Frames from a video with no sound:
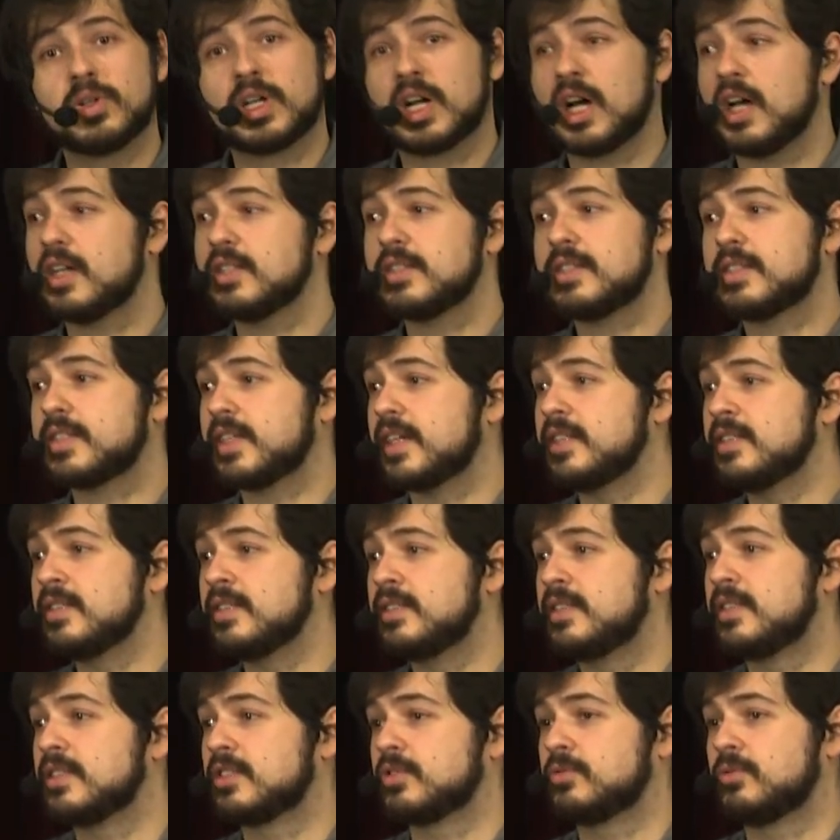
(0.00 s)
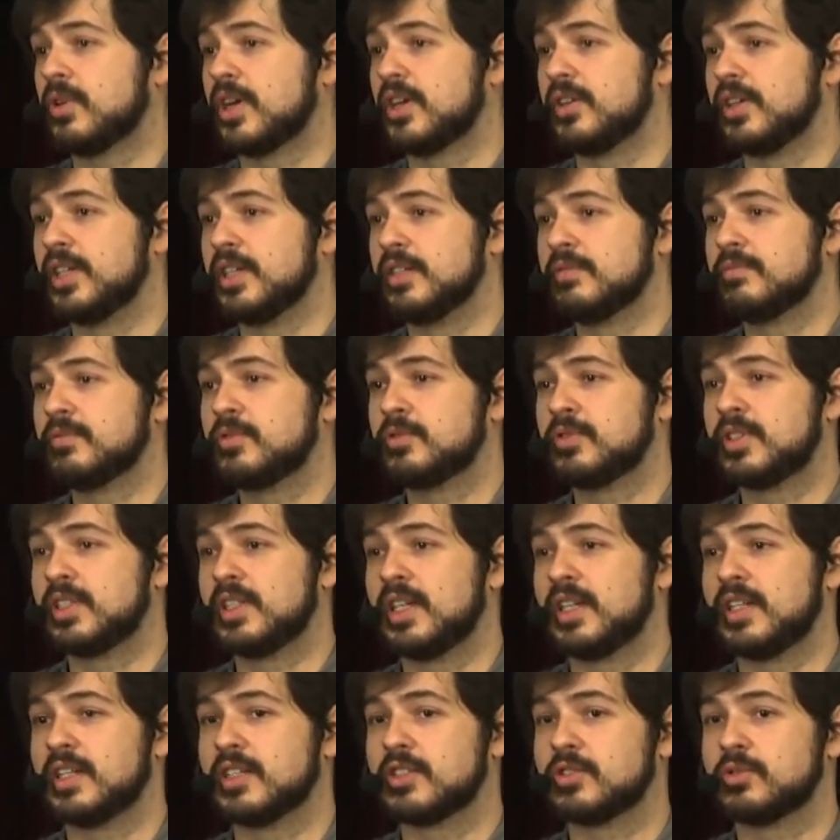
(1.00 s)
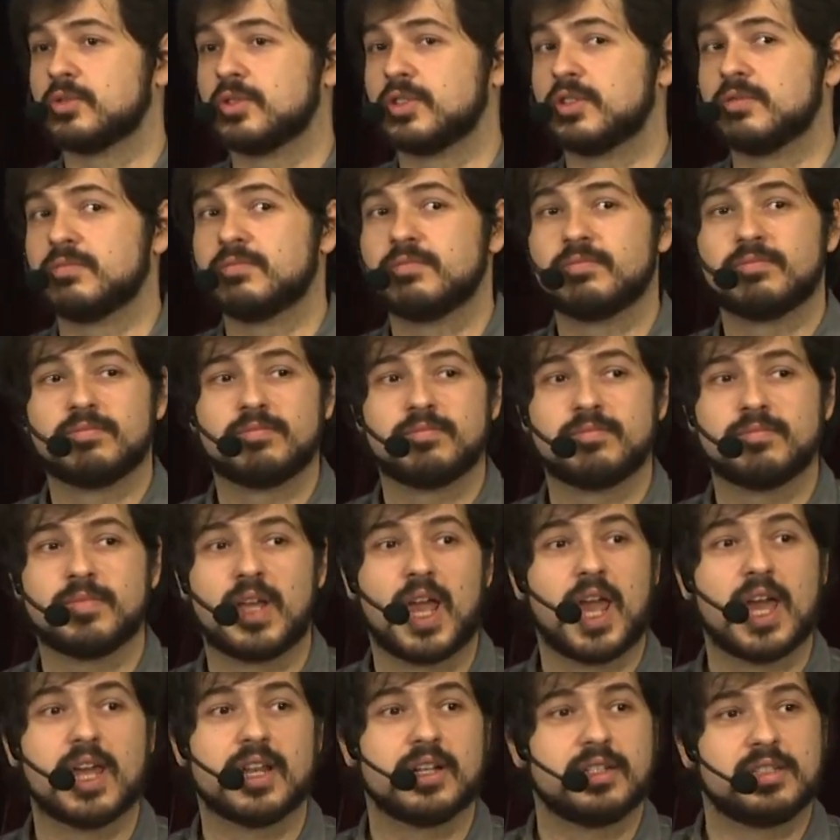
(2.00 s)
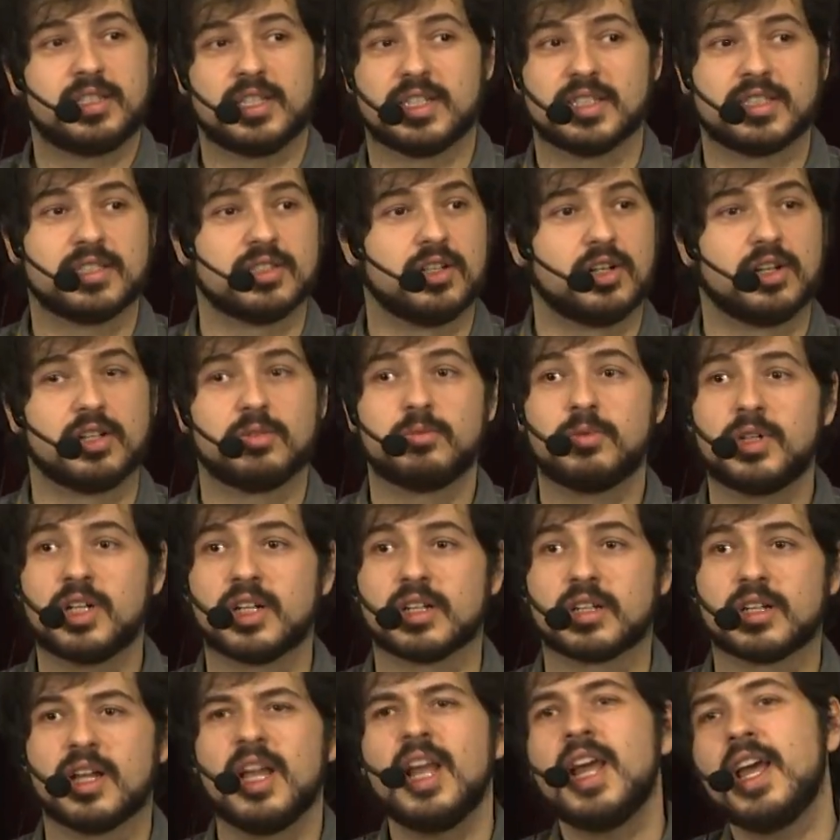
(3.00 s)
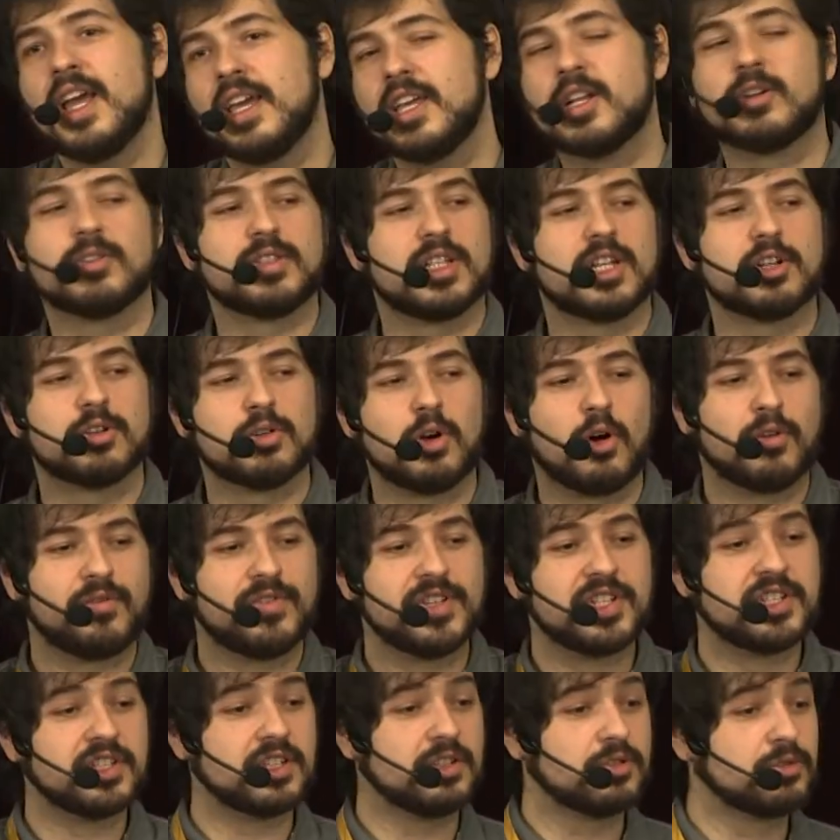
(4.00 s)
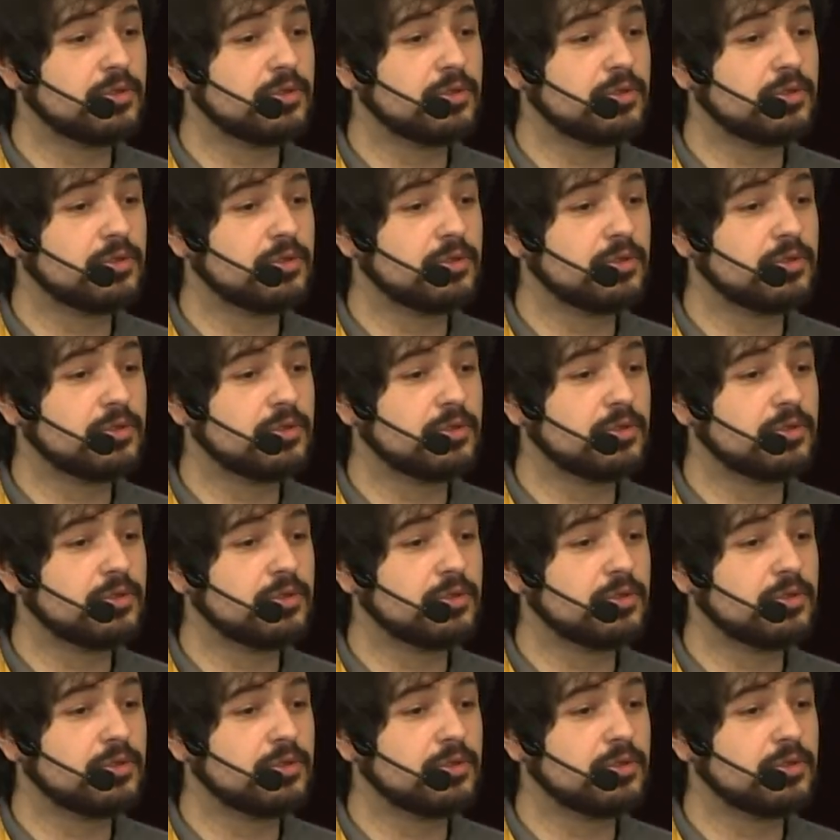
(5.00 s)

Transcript: can't send this query to the data store. It does not work. You know, the official